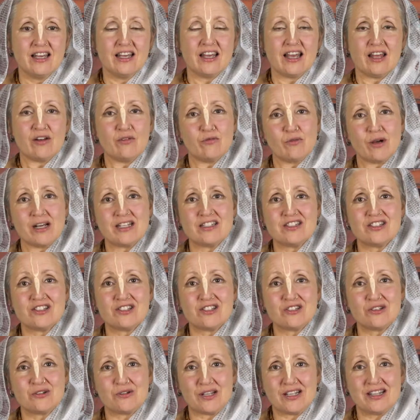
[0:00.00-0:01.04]
And once
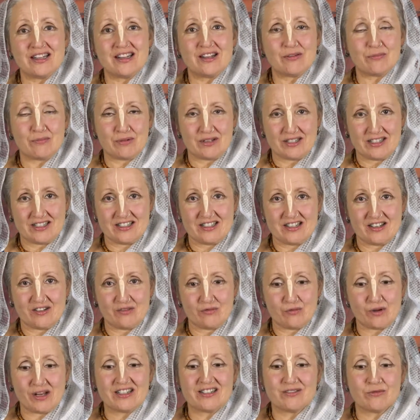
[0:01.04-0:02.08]
you're in the prison,
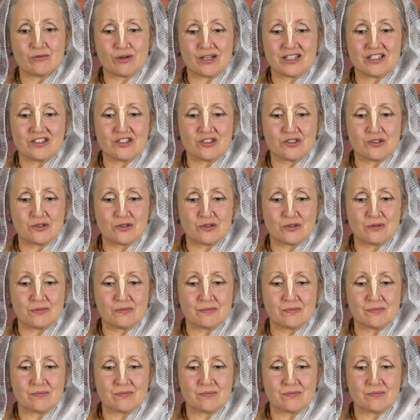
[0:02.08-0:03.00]
once you're